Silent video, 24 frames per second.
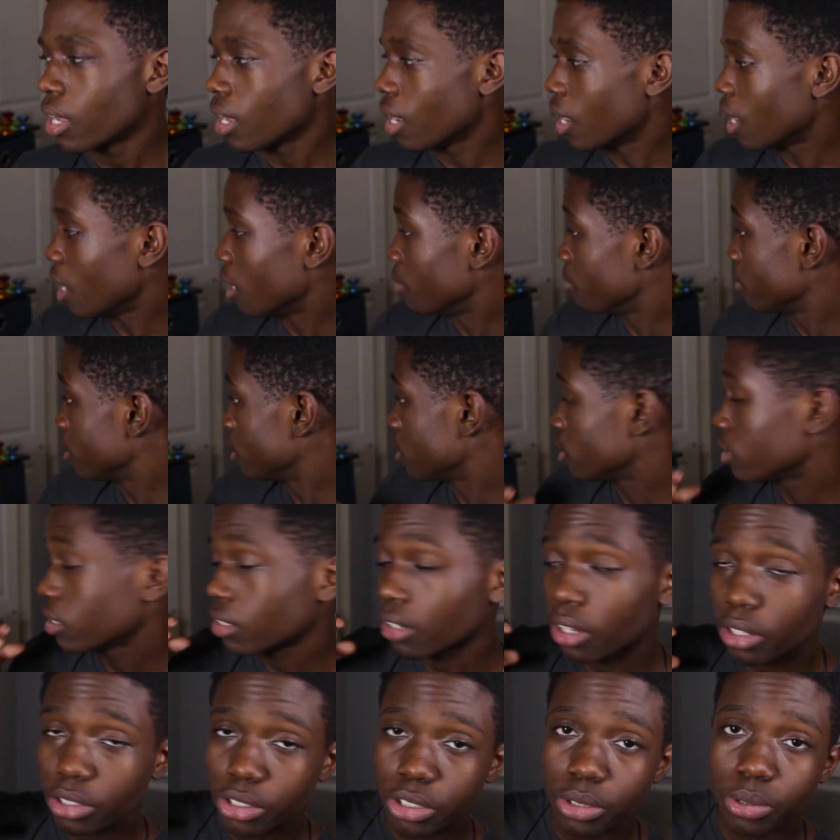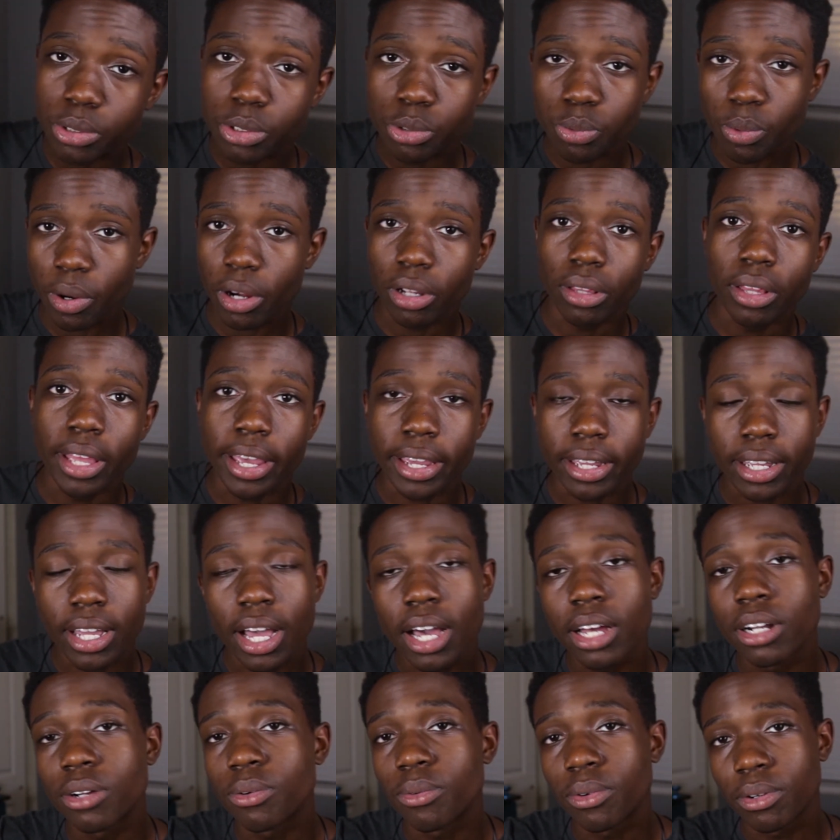And it also is where like
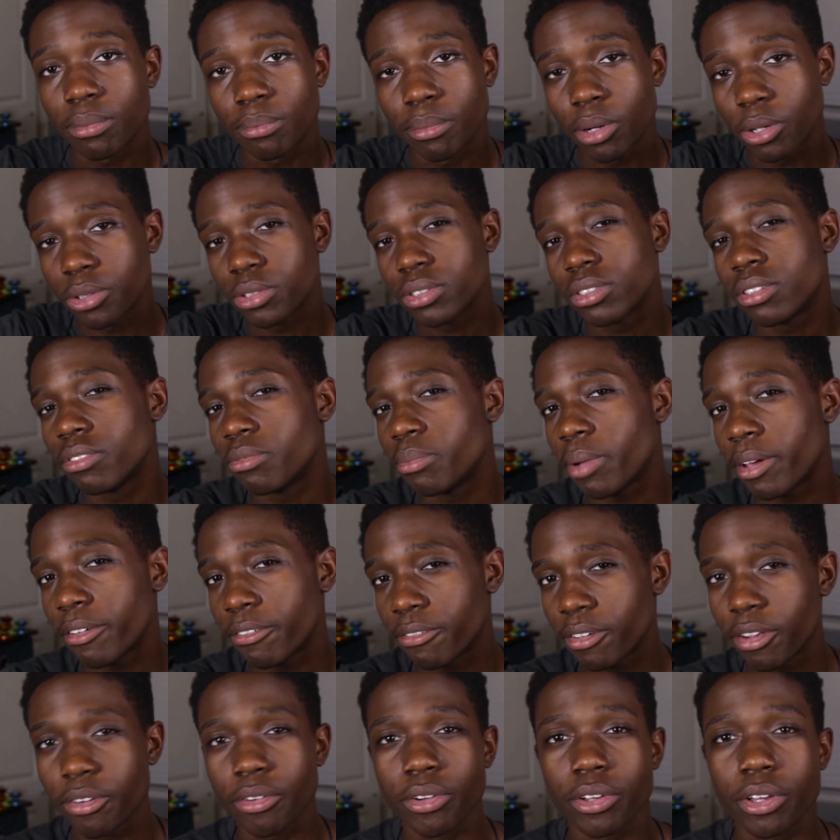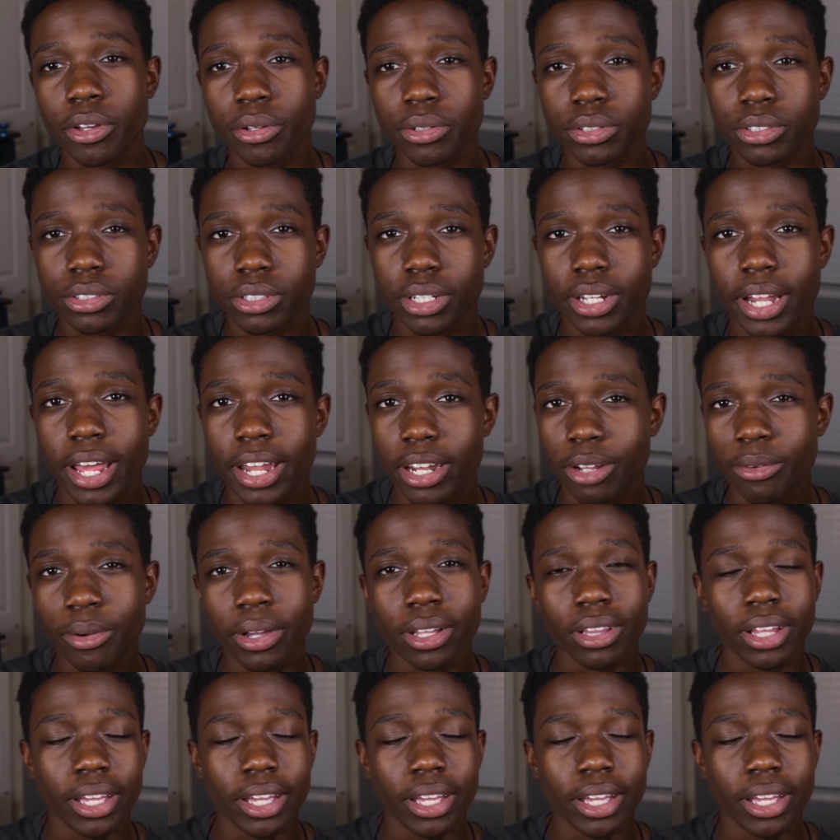kind of where most of my favorite yo-yos sit anyway.